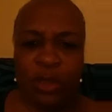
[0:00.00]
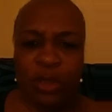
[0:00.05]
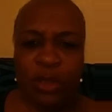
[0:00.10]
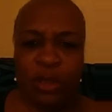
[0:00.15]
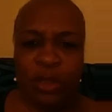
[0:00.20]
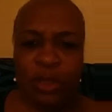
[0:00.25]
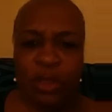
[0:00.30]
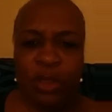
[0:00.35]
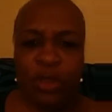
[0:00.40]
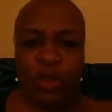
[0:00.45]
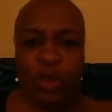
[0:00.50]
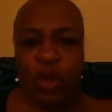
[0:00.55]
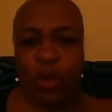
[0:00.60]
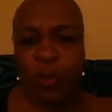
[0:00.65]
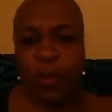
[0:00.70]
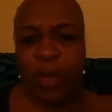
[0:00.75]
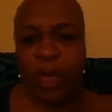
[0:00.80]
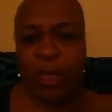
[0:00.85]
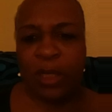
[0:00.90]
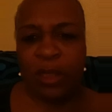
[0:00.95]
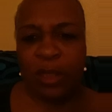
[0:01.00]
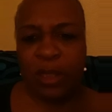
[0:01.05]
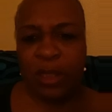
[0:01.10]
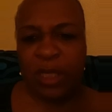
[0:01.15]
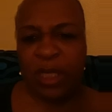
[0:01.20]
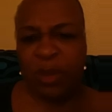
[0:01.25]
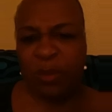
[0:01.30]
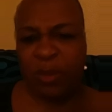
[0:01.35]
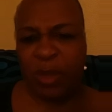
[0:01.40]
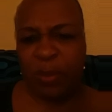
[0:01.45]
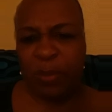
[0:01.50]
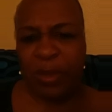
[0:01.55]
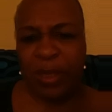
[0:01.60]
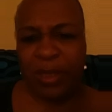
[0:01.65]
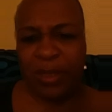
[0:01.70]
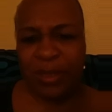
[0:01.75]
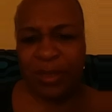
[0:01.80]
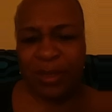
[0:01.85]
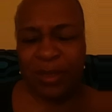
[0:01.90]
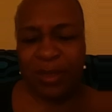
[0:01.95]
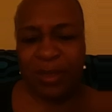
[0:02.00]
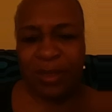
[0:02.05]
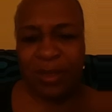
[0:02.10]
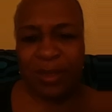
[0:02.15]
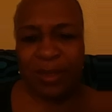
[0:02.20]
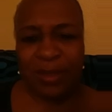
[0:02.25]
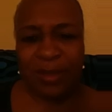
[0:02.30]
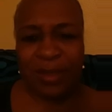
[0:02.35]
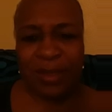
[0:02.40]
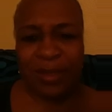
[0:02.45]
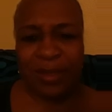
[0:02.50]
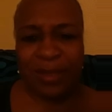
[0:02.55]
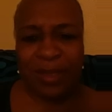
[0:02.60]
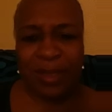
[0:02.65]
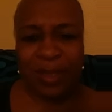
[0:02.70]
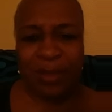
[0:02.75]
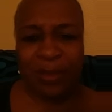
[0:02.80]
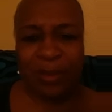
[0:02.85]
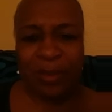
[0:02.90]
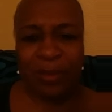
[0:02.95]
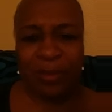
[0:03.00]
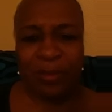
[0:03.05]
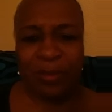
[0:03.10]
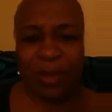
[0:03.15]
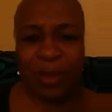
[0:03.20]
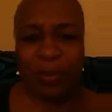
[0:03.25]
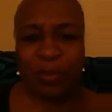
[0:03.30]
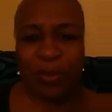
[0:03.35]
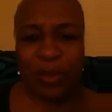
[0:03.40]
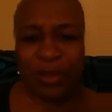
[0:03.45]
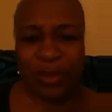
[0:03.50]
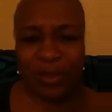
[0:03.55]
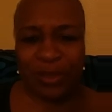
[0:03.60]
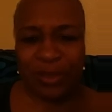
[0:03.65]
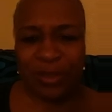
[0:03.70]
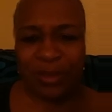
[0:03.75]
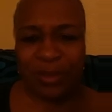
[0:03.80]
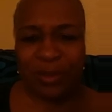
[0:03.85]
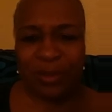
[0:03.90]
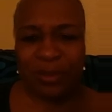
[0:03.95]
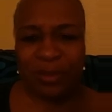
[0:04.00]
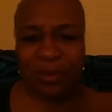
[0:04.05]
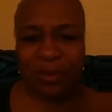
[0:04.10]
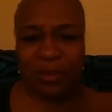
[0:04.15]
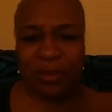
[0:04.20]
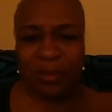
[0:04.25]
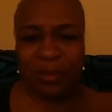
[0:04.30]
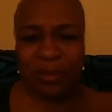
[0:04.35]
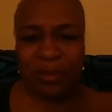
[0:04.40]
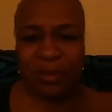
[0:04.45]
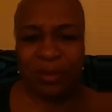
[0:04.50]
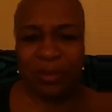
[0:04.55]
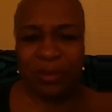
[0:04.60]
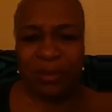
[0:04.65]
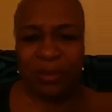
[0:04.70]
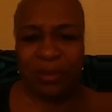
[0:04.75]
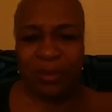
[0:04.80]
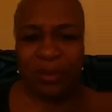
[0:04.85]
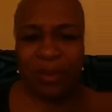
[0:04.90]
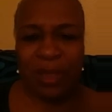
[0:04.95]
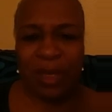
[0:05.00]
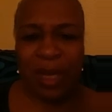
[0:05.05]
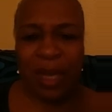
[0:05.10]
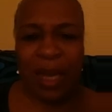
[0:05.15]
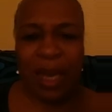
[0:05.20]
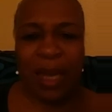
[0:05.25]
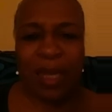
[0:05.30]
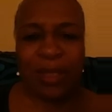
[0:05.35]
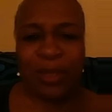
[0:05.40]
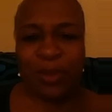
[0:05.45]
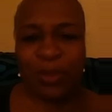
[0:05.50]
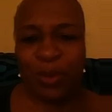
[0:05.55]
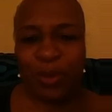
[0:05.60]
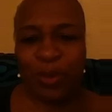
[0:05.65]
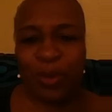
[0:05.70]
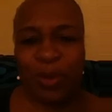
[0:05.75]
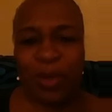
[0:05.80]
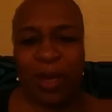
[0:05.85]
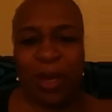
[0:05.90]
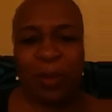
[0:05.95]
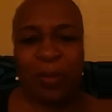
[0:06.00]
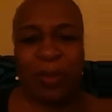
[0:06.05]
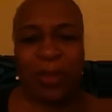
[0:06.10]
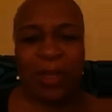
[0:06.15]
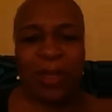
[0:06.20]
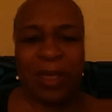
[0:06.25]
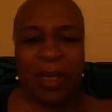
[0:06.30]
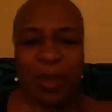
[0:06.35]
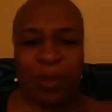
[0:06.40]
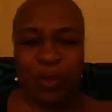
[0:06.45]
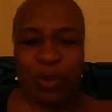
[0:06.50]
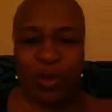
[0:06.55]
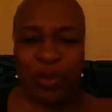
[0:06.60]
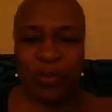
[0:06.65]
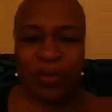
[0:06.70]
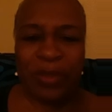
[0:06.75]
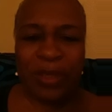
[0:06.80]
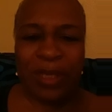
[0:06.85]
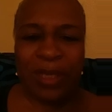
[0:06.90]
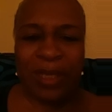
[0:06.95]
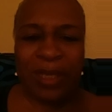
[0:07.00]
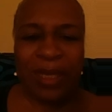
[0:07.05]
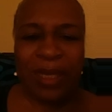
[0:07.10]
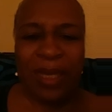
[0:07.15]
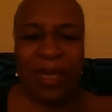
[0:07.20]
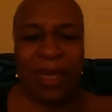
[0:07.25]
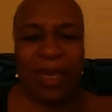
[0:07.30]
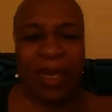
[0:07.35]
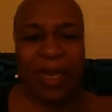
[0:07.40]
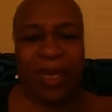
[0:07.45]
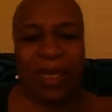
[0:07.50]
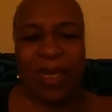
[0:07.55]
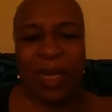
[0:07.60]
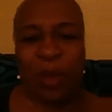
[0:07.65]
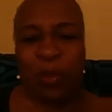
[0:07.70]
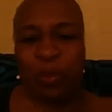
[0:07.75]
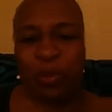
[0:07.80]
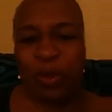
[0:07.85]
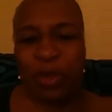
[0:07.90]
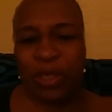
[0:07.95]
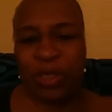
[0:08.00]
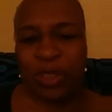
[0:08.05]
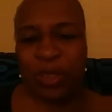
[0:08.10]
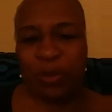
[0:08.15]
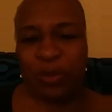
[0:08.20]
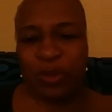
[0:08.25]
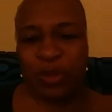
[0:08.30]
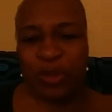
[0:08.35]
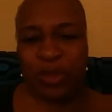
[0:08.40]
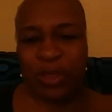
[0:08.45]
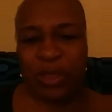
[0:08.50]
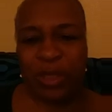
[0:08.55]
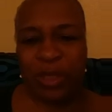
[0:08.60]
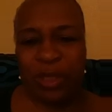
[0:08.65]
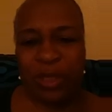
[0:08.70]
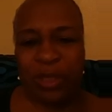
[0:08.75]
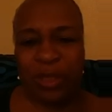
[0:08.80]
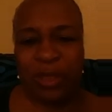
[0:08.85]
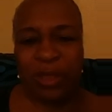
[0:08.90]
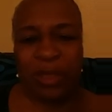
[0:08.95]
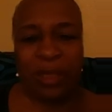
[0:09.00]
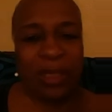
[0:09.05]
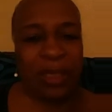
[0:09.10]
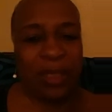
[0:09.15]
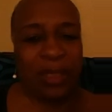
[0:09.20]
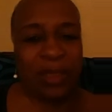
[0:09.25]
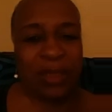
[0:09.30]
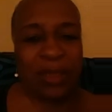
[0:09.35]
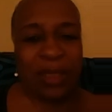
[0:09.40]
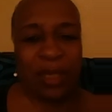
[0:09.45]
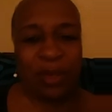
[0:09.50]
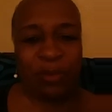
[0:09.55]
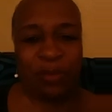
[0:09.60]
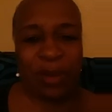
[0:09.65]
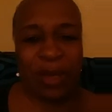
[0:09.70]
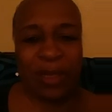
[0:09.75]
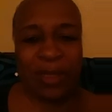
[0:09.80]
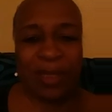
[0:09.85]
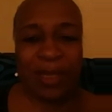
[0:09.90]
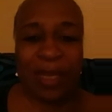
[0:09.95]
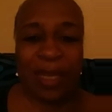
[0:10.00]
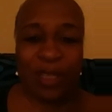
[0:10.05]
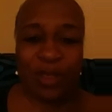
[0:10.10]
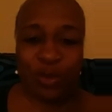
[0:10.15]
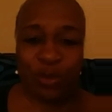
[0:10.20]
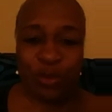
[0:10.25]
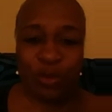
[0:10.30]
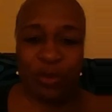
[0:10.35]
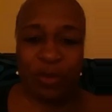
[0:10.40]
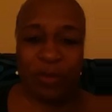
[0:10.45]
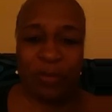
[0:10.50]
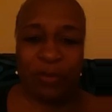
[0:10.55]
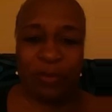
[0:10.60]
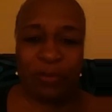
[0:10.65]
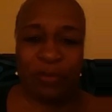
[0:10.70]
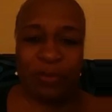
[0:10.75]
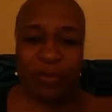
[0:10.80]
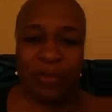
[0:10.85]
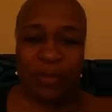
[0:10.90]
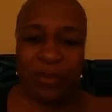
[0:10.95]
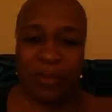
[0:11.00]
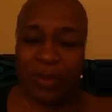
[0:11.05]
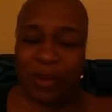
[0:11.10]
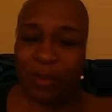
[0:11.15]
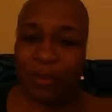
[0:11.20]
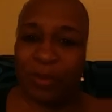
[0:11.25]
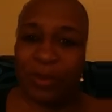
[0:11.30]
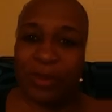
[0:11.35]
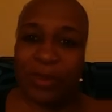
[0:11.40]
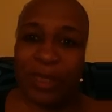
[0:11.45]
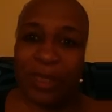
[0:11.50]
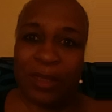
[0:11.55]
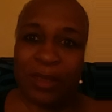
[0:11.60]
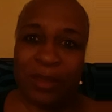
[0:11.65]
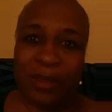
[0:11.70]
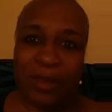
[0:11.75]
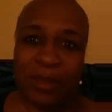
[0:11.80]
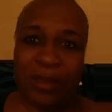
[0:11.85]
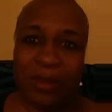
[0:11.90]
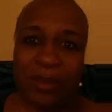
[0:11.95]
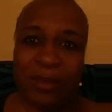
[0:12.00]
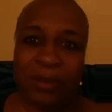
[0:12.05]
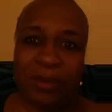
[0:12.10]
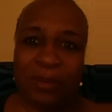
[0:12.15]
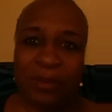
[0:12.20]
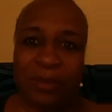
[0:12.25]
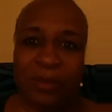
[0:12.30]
She told me I couldn't get my medicine unless I take my pressure. I told her I've been coming over there and that pressure machine is not right. They got two of them. That was not good.